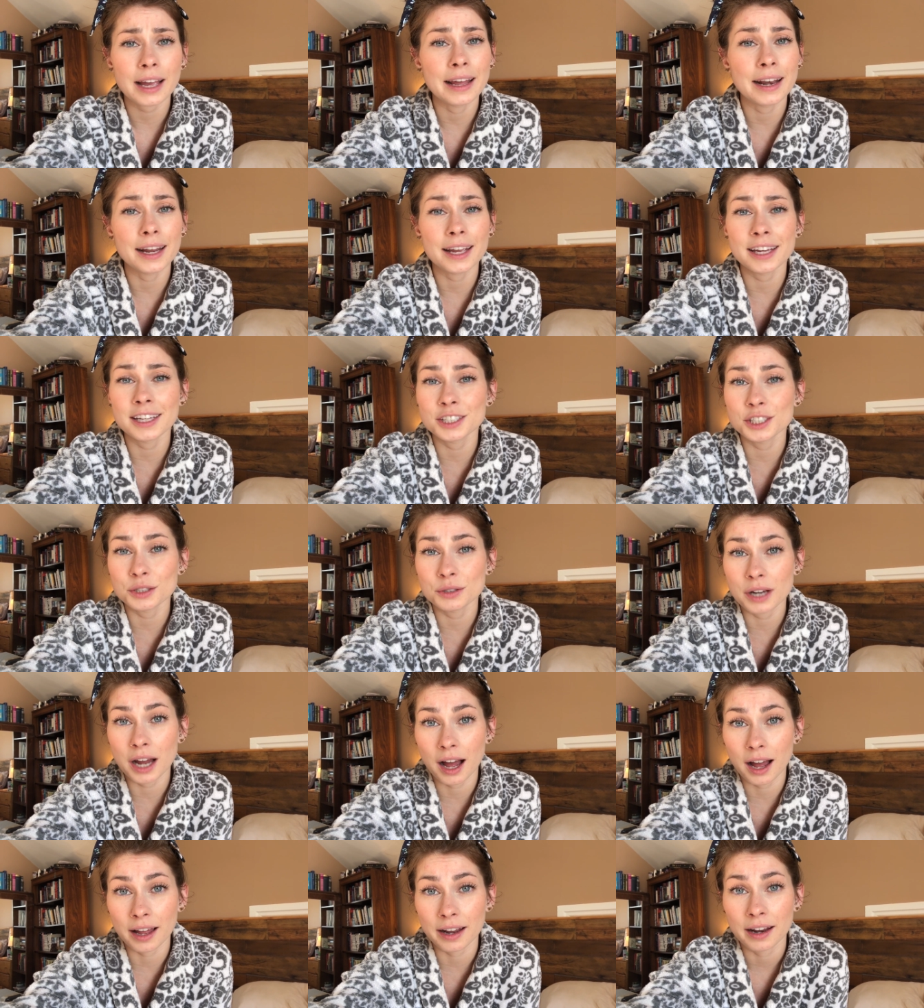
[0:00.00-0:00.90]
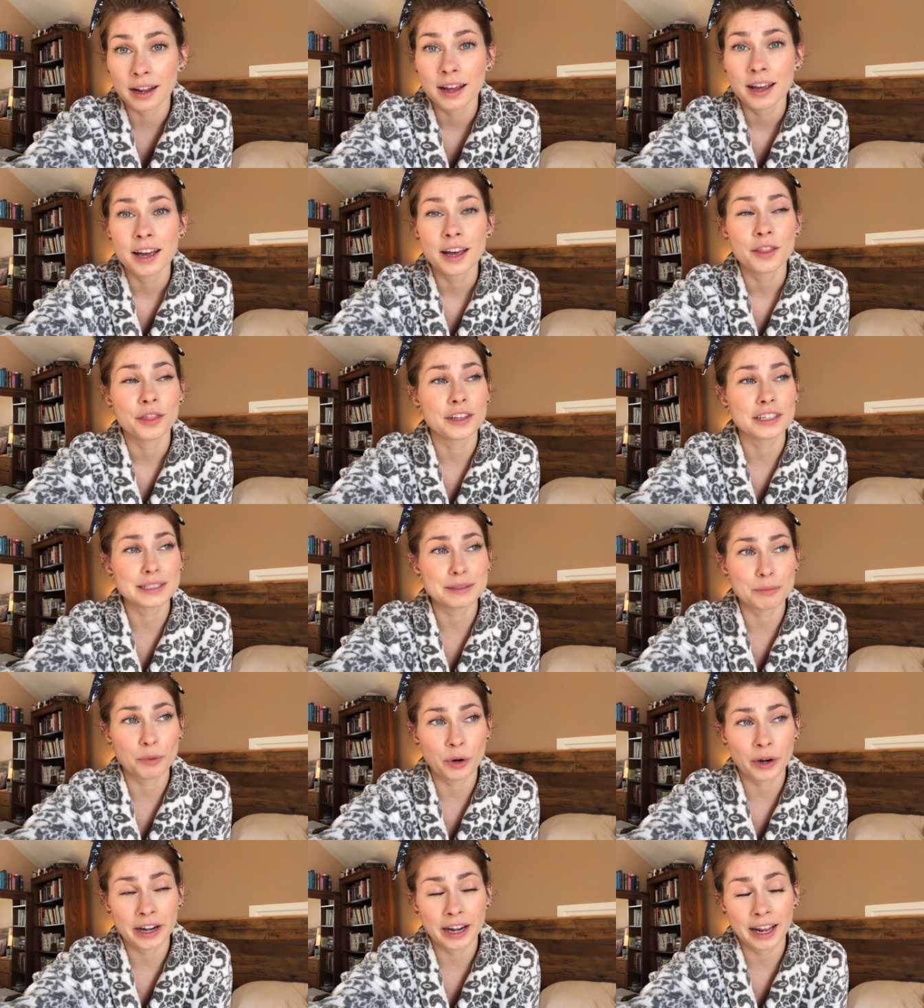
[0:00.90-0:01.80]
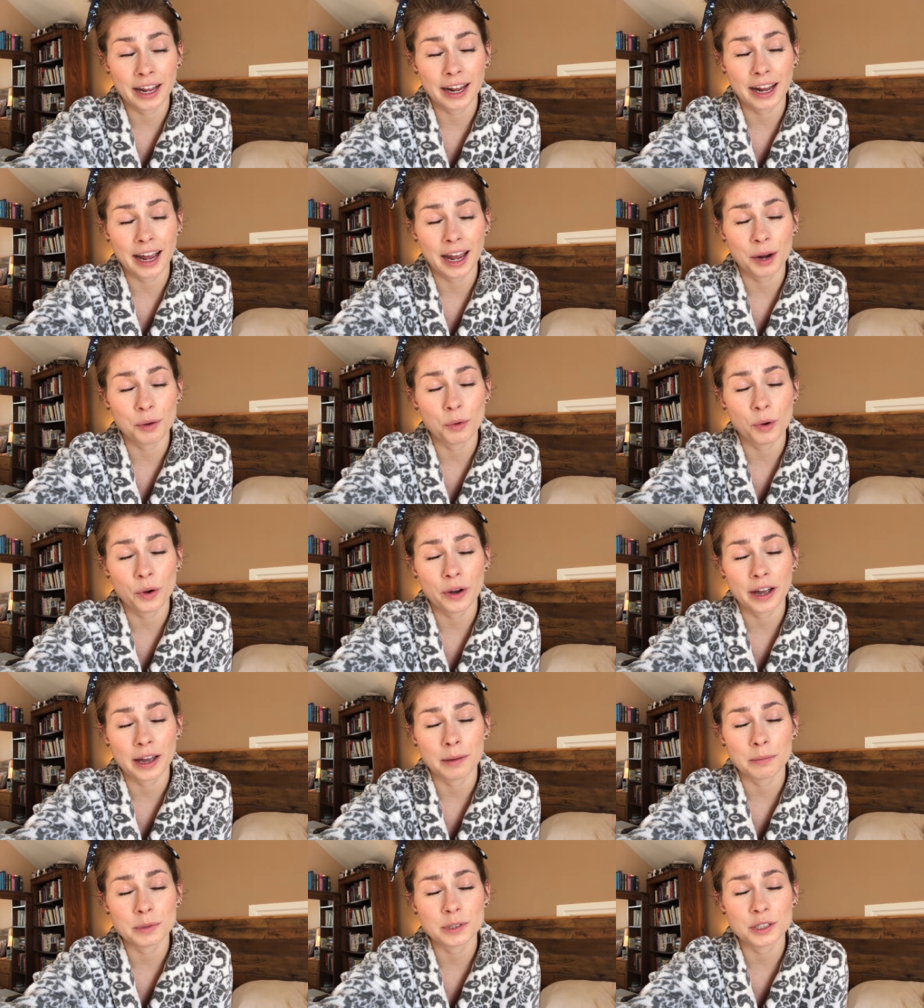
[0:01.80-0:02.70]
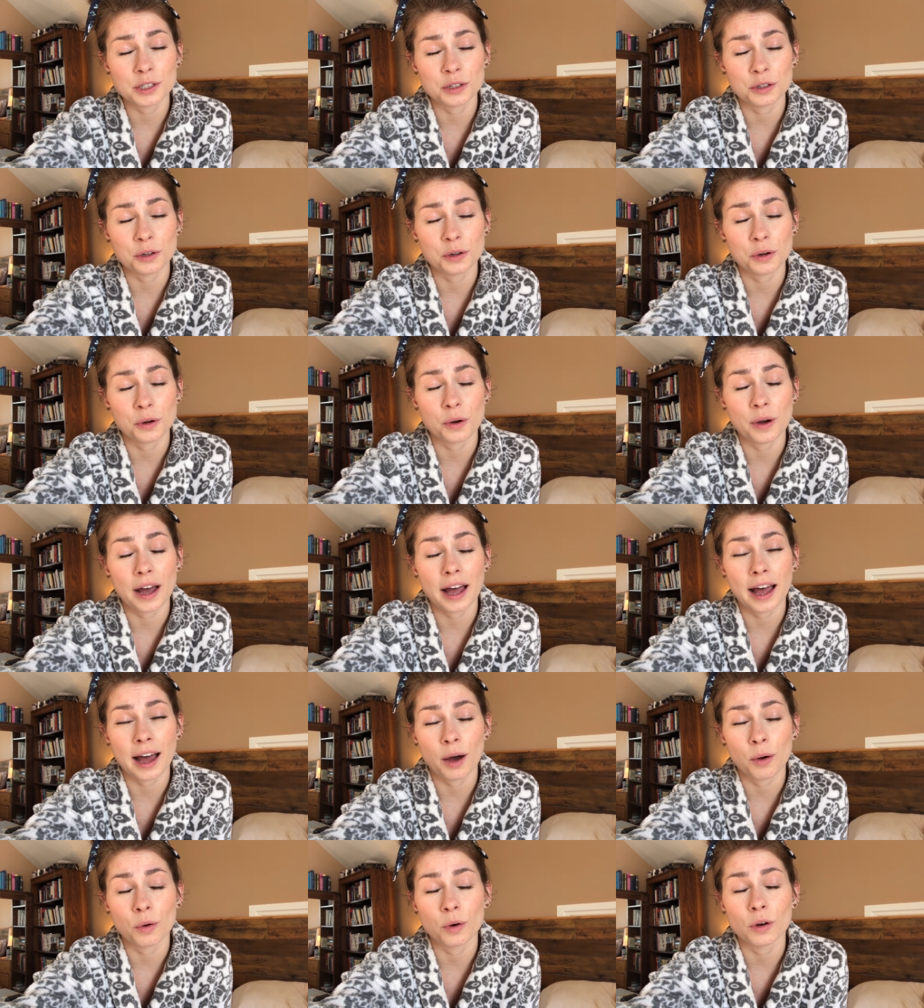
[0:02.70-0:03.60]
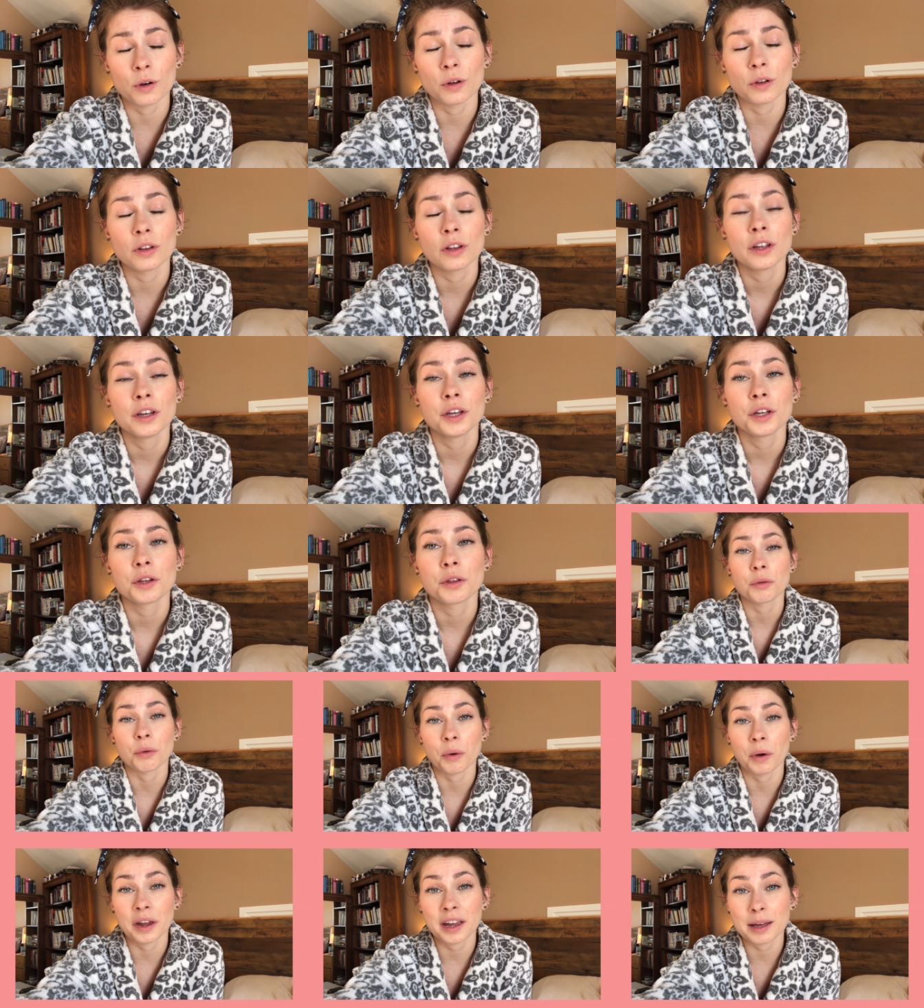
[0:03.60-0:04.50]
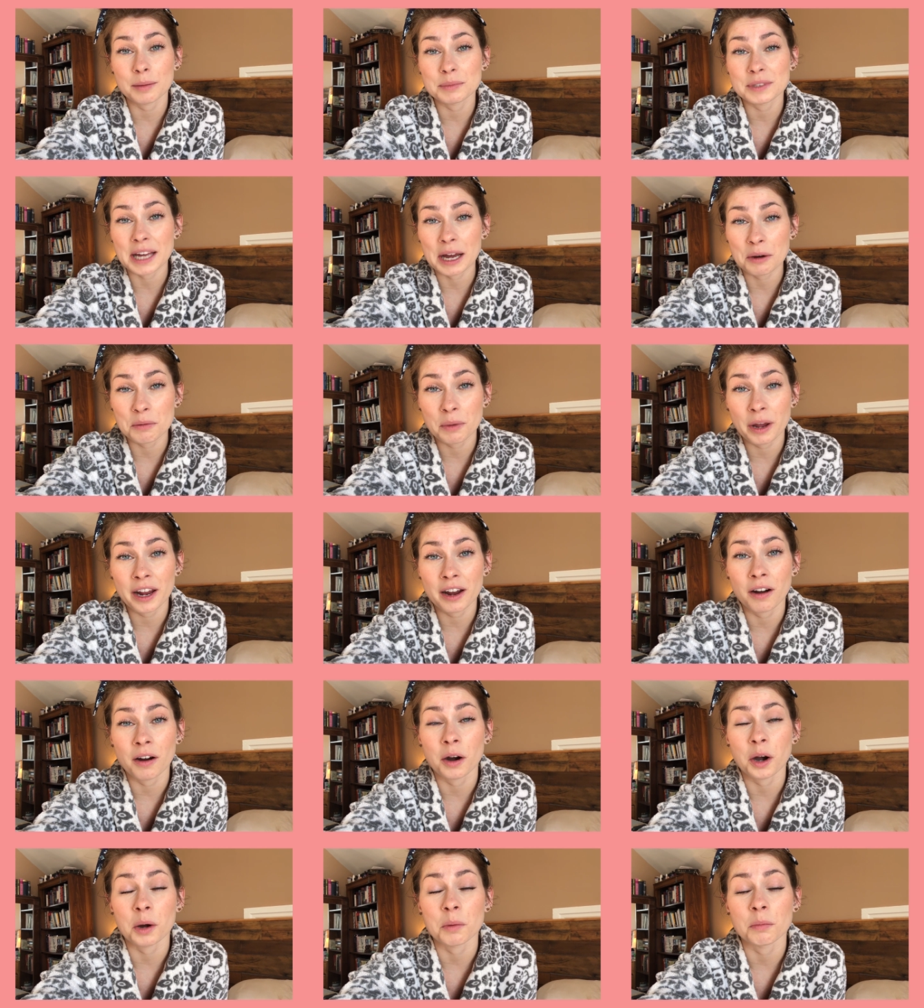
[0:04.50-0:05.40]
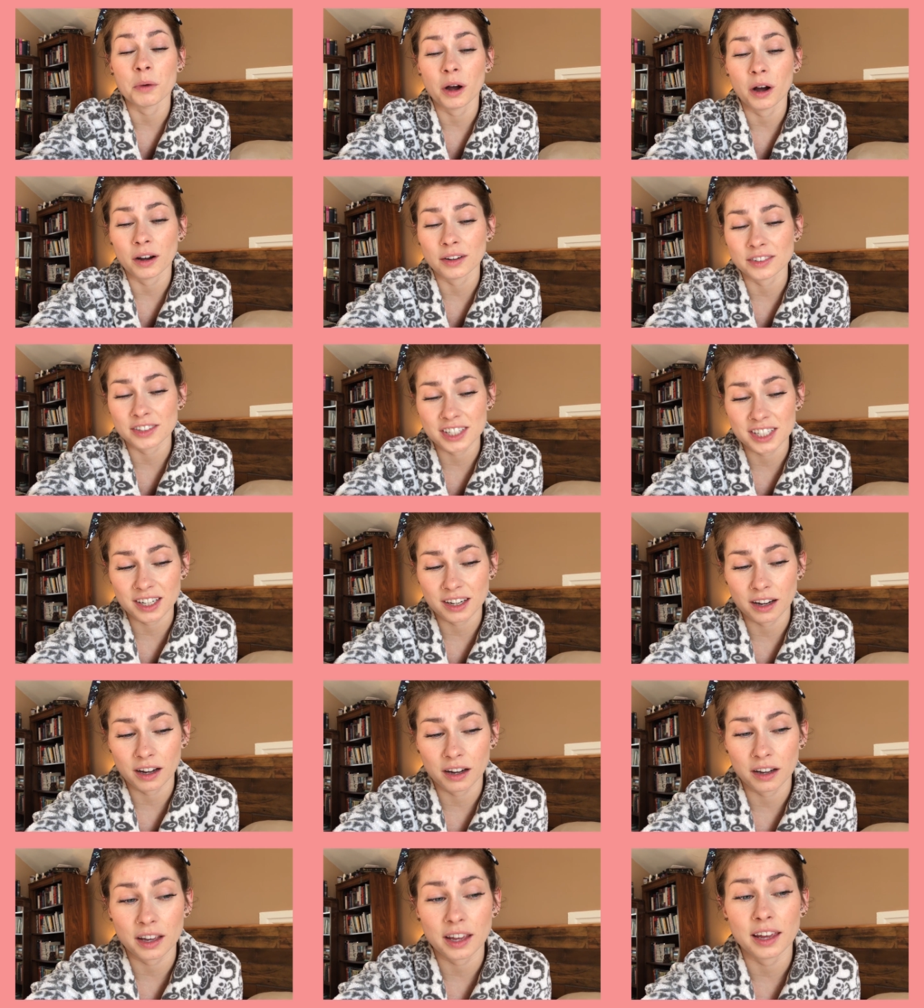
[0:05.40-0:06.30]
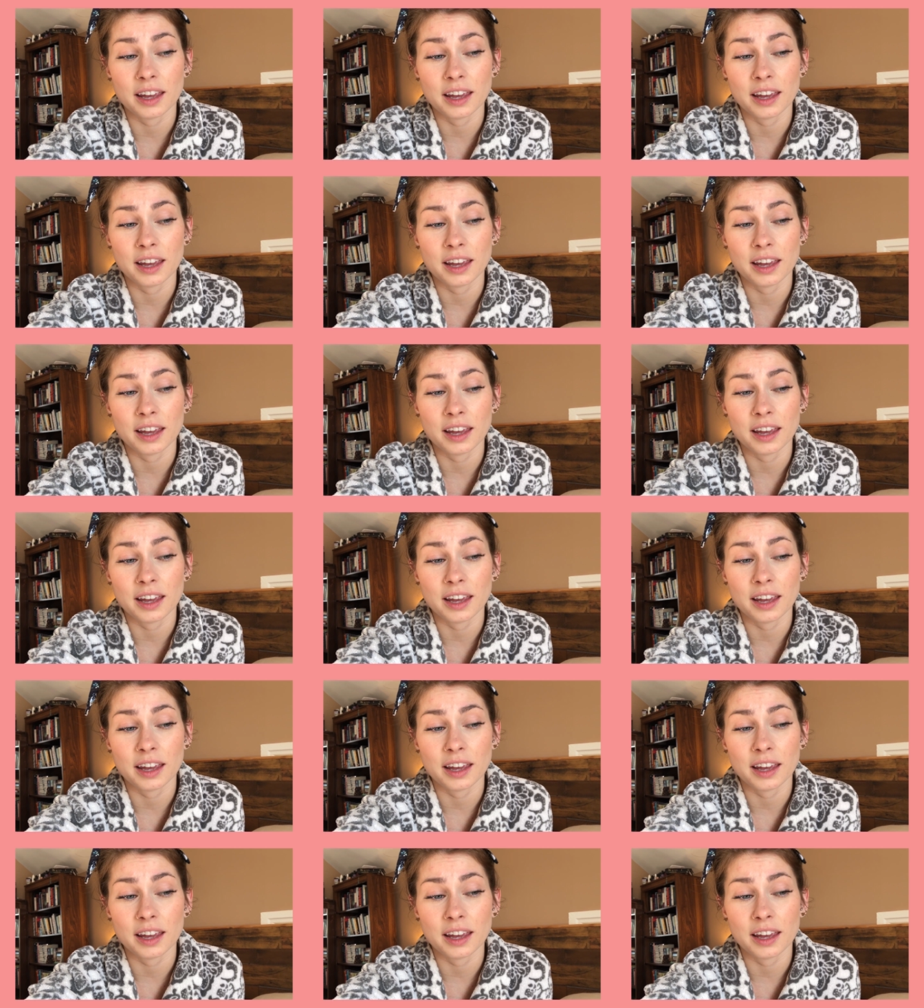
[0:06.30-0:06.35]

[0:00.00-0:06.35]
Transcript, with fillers: And I kid you not, this morning I woke up to Owl throwing up down my arm on the dog